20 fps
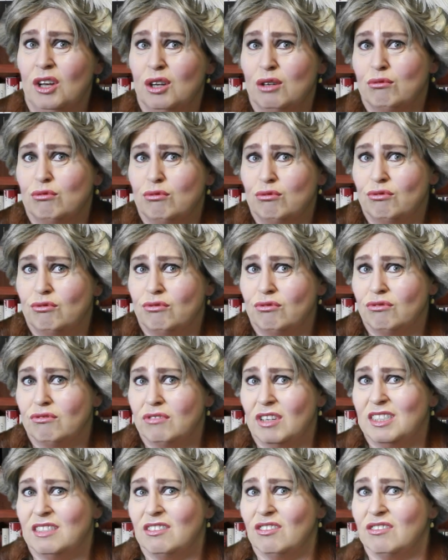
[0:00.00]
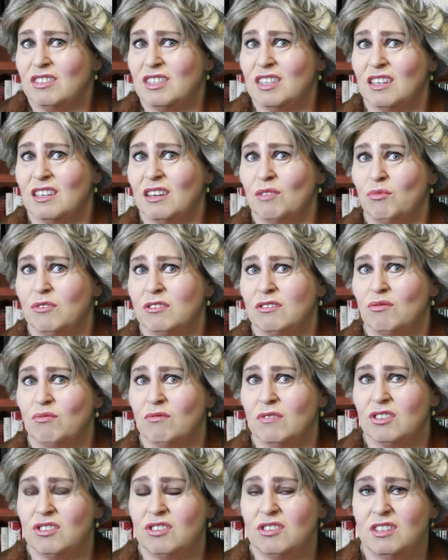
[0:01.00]
oh, I don't think I want to
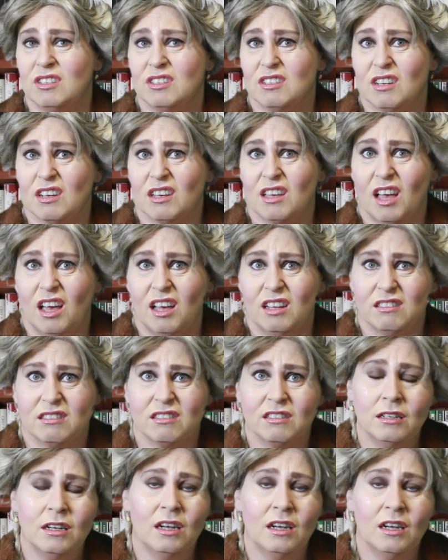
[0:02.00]
watch this again.